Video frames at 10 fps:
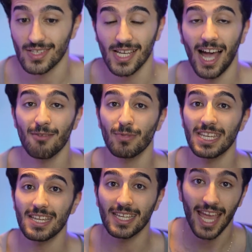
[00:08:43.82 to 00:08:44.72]
time when
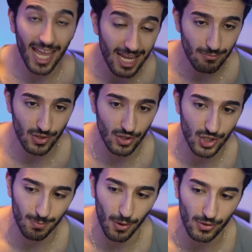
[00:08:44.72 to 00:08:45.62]
he came to the
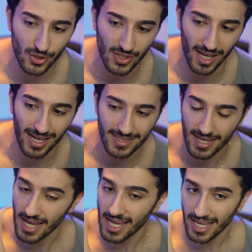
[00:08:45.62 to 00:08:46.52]
Spurs side,
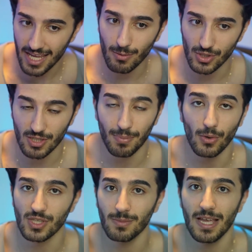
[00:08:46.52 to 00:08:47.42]
he was
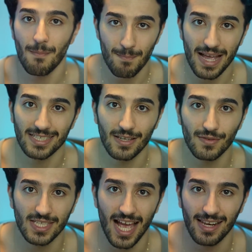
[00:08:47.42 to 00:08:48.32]
supposed to be a
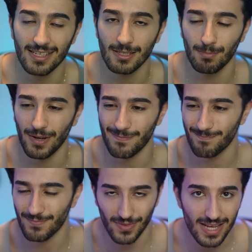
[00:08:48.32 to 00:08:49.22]
massive talent, but
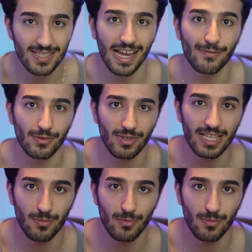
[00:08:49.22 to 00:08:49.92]
things haven't really